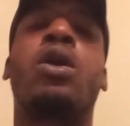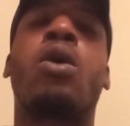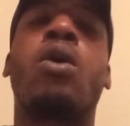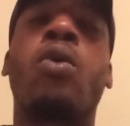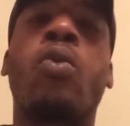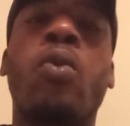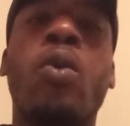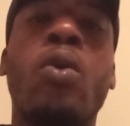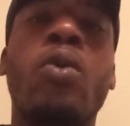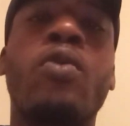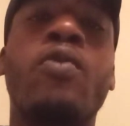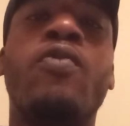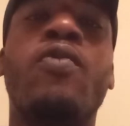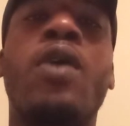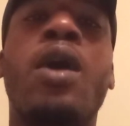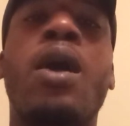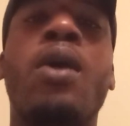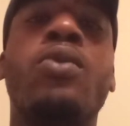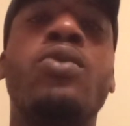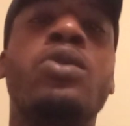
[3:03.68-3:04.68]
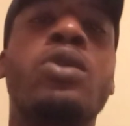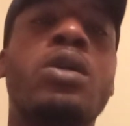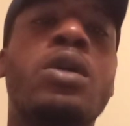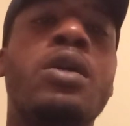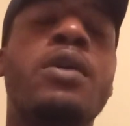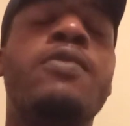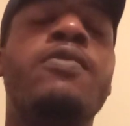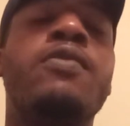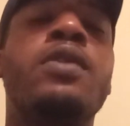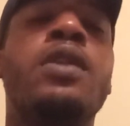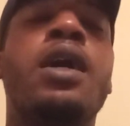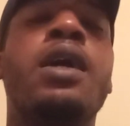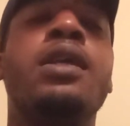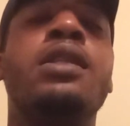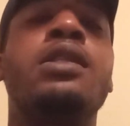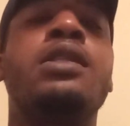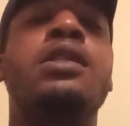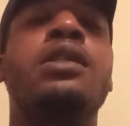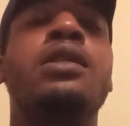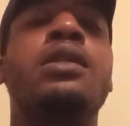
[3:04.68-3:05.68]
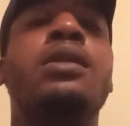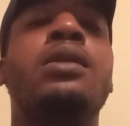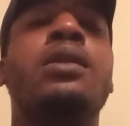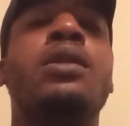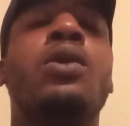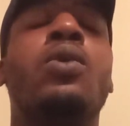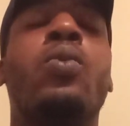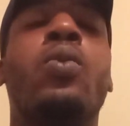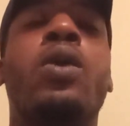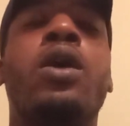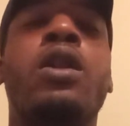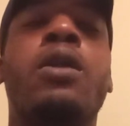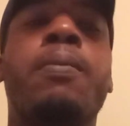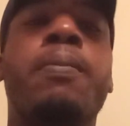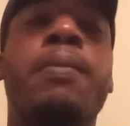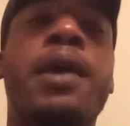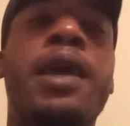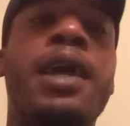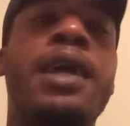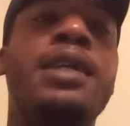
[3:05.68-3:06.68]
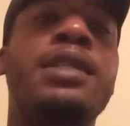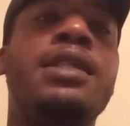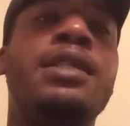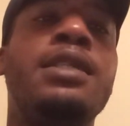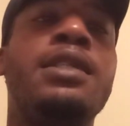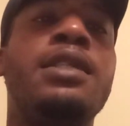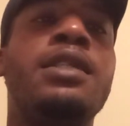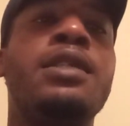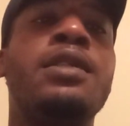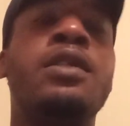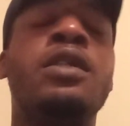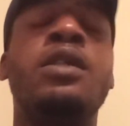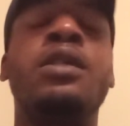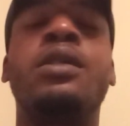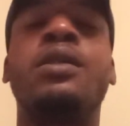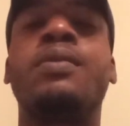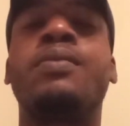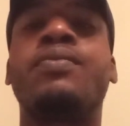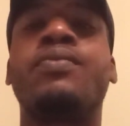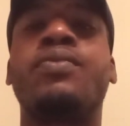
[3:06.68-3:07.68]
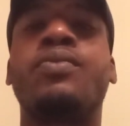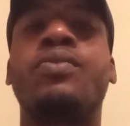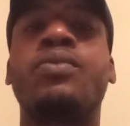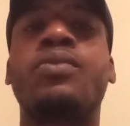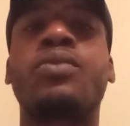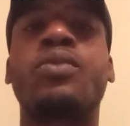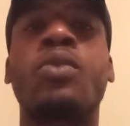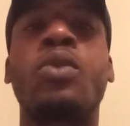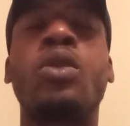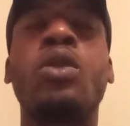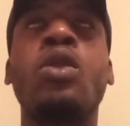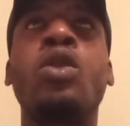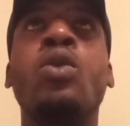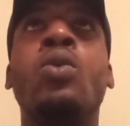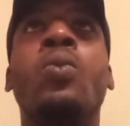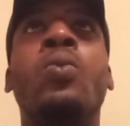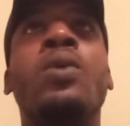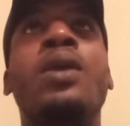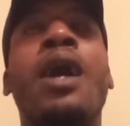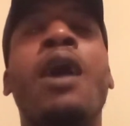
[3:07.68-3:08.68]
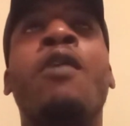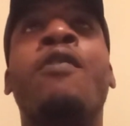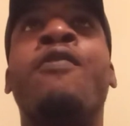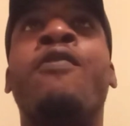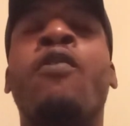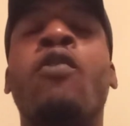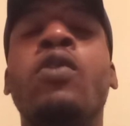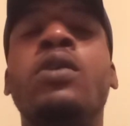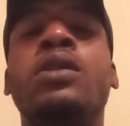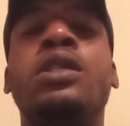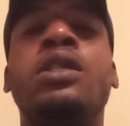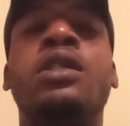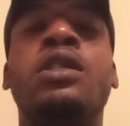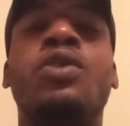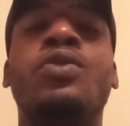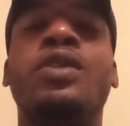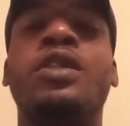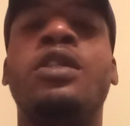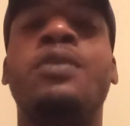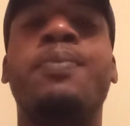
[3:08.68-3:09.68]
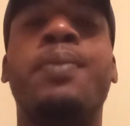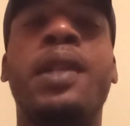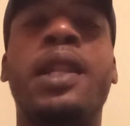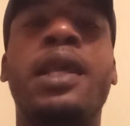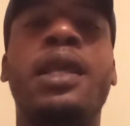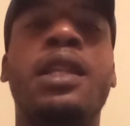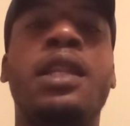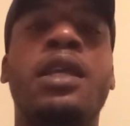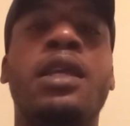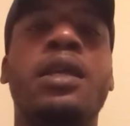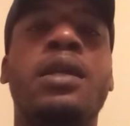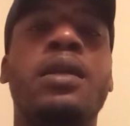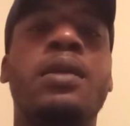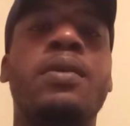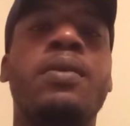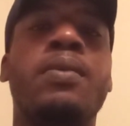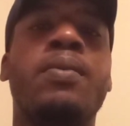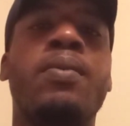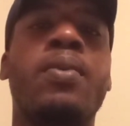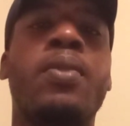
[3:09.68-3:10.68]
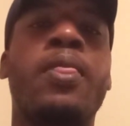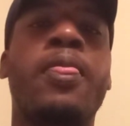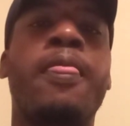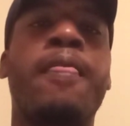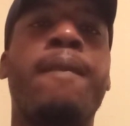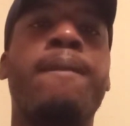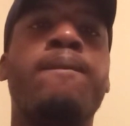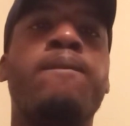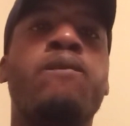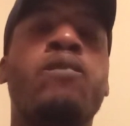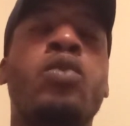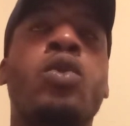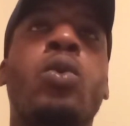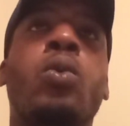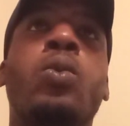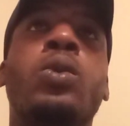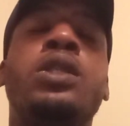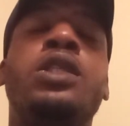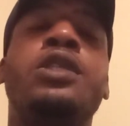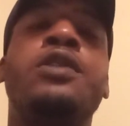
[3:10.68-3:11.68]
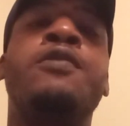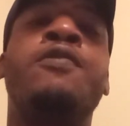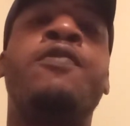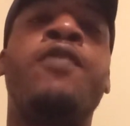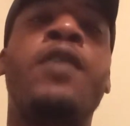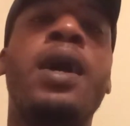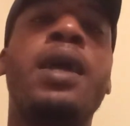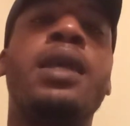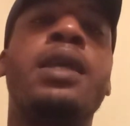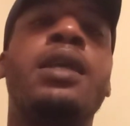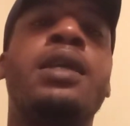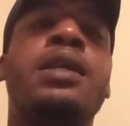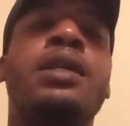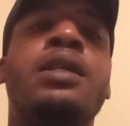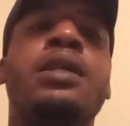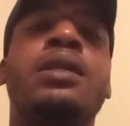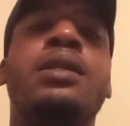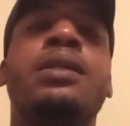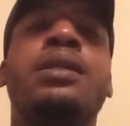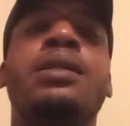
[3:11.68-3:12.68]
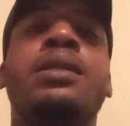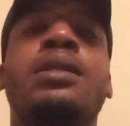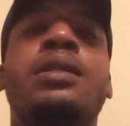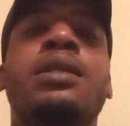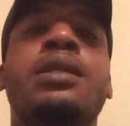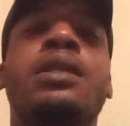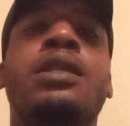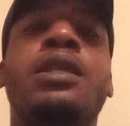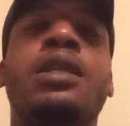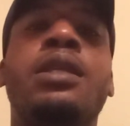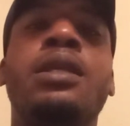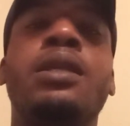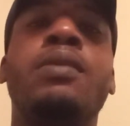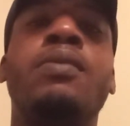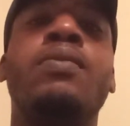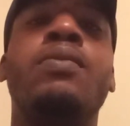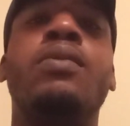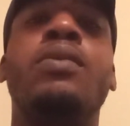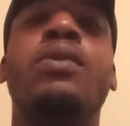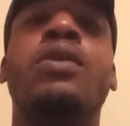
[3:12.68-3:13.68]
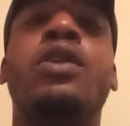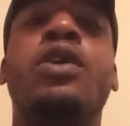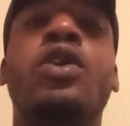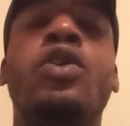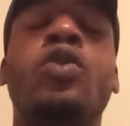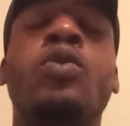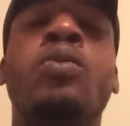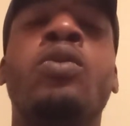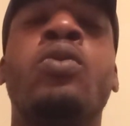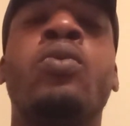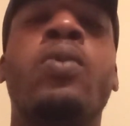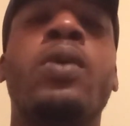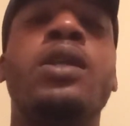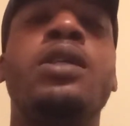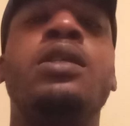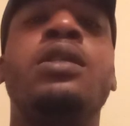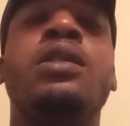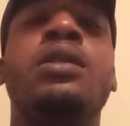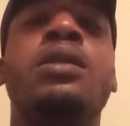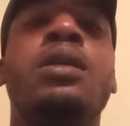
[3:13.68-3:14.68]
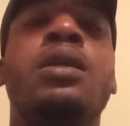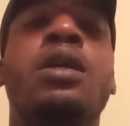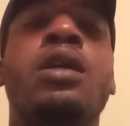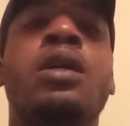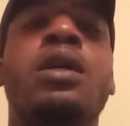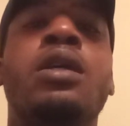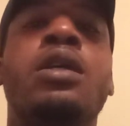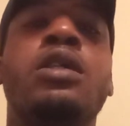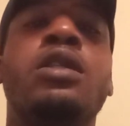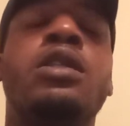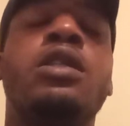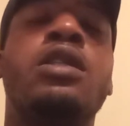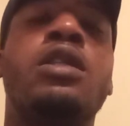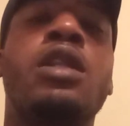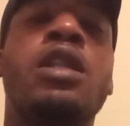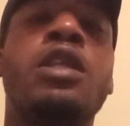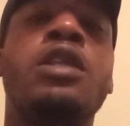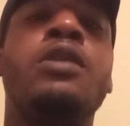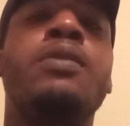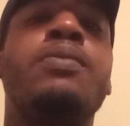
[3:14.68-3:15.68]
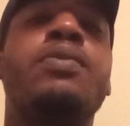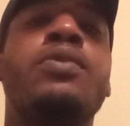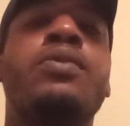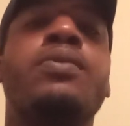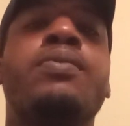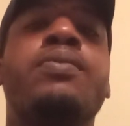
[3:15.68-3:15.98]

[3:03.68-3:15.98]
the coronavirus, the COVID-19, the wear the masks, we got forces on this planet which is fighting to keep the human race asleep.